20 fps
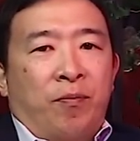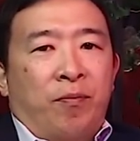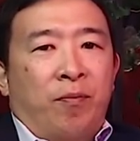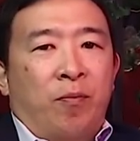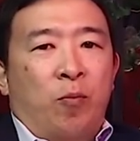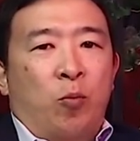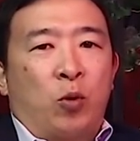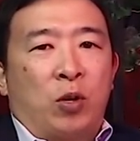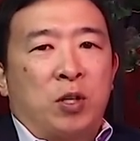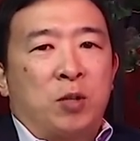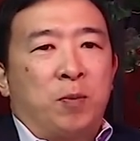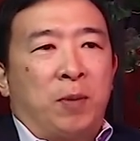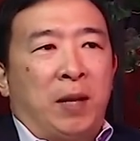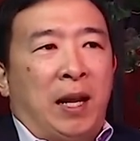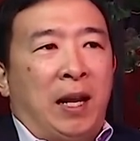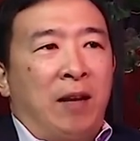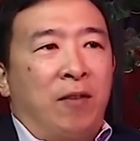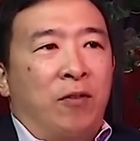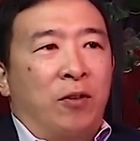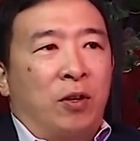worse
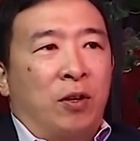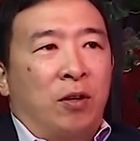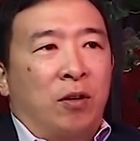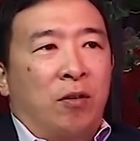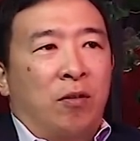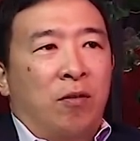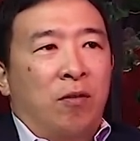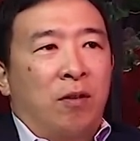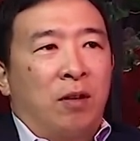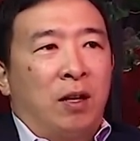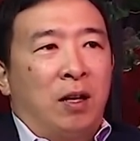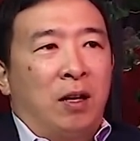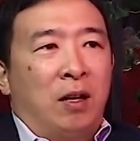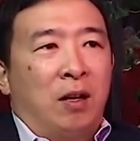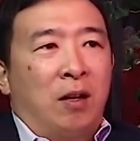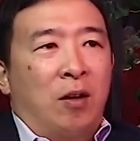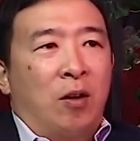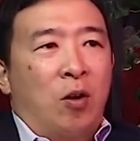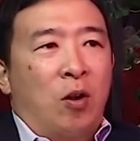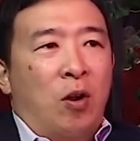behavior uh,
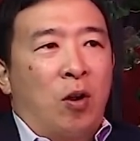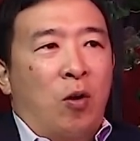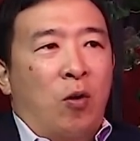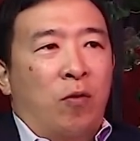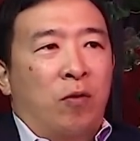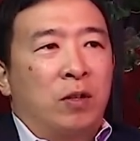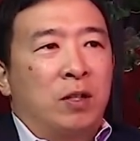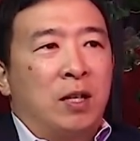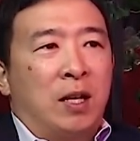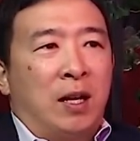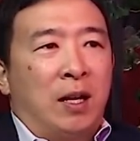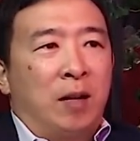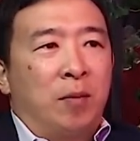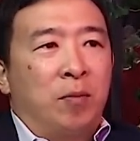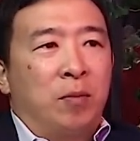over time.